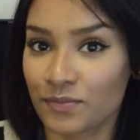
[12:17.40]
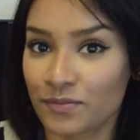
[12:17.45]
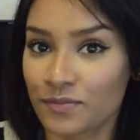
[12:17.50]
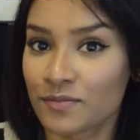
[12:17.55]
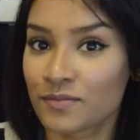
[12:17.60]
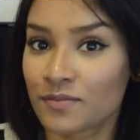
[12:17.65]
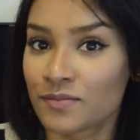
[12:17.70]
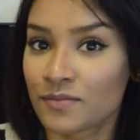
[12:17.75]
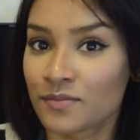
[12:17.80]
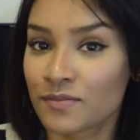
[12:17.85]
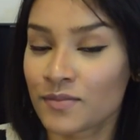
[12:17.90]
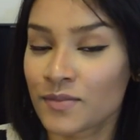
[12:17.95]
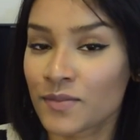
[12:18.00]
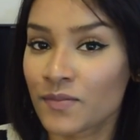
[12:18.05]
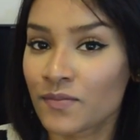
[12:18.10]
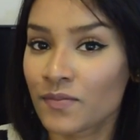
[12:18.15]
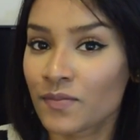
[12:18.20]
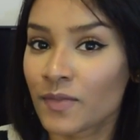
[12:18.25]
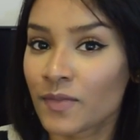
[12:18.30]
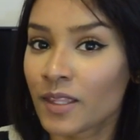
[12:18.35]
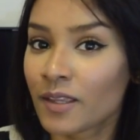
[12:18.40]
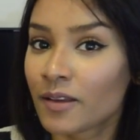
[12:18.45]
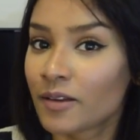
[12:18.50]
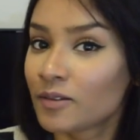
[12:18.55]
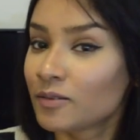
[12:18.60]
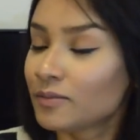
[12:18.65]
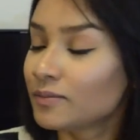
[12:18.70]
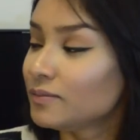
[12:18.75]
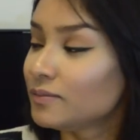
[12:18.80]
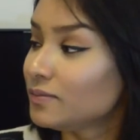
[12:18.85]

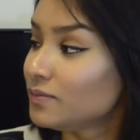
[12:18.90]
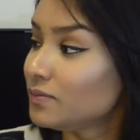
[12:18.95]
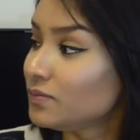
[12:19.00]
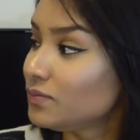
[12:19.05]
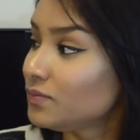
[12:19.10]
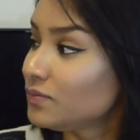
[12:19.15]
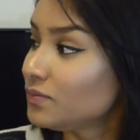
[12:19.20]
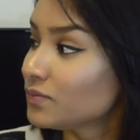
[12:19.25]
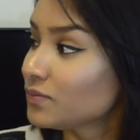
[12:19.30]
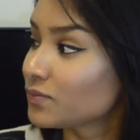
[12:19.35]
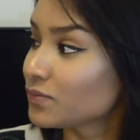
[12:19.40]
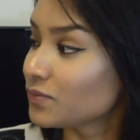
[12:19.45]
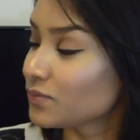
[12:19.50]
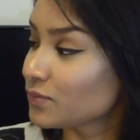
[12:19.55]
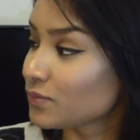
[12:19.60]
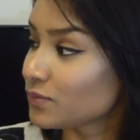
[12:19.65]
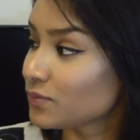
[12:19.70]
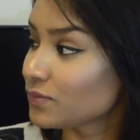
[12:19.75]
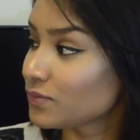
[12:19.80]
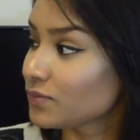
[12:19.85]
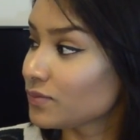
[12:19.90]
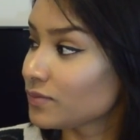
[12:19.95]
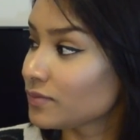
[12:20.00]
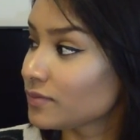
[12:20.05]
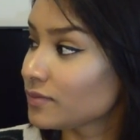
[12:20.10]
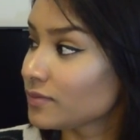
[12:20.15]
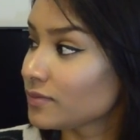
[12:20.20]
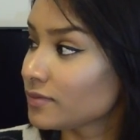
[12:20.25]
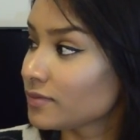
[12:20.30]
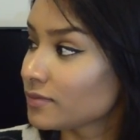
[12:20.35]

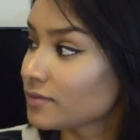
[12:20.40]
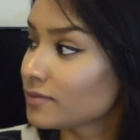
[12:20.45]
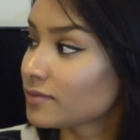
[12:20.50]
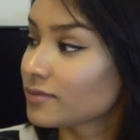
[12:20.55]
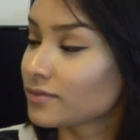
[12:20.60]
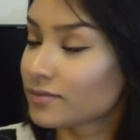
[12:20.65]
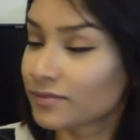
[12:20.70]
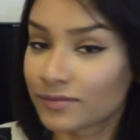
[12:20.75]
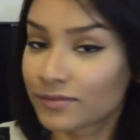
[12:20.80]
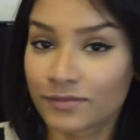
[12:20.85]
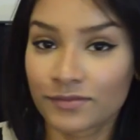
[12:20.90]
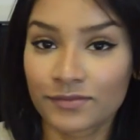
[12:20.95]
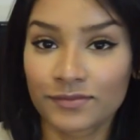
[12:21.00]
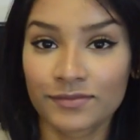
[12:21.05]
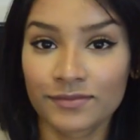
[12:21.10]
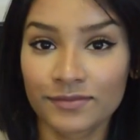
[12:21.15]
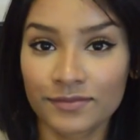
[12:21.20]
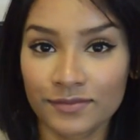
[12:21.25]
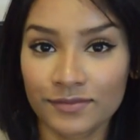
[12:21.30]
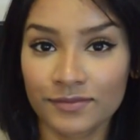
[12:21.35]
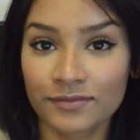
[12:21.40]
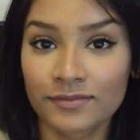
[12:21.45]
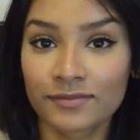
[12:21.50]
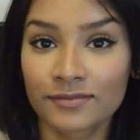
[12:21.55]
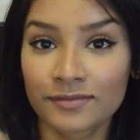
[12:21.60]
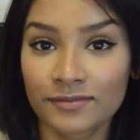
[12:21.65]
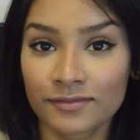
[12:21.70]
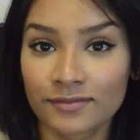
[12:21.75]
(not speaking)